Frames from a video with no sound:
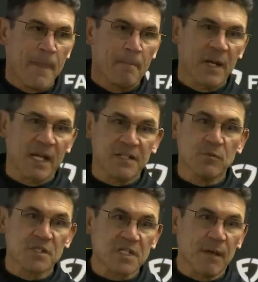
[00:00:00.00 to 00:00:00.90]
But as he
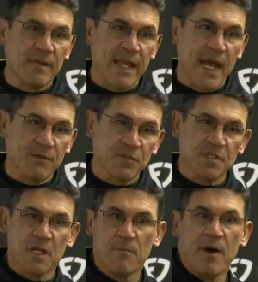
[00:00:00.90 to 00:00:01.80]
was coming down, you saw the